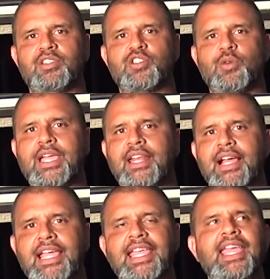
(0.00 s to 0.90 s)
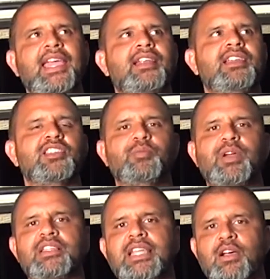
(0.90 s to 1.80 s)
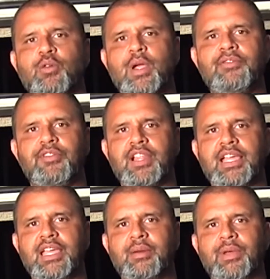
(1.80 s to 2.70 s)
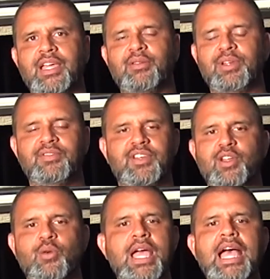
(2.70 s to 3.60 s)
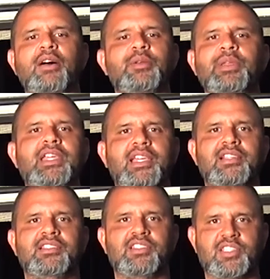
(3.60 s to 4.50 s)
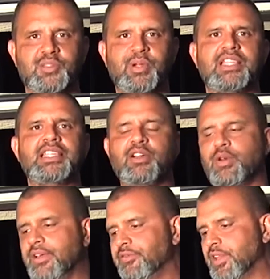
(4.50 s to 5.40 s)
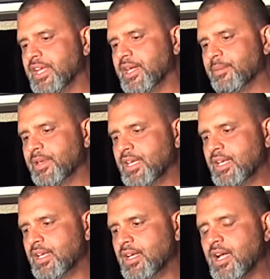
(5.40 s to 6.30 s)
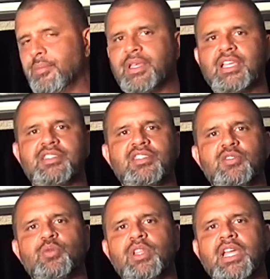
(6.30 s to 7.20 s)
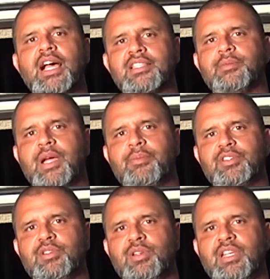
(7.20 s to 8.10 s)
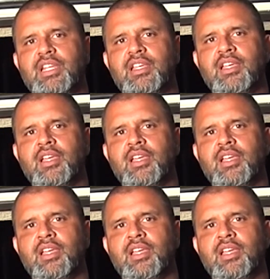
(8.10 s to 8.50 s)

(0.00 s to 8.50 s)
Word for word: It's great. I can't express how grateful I am. I don't even know how to begin to express how grateful I am um, because this is really awesome opportunity.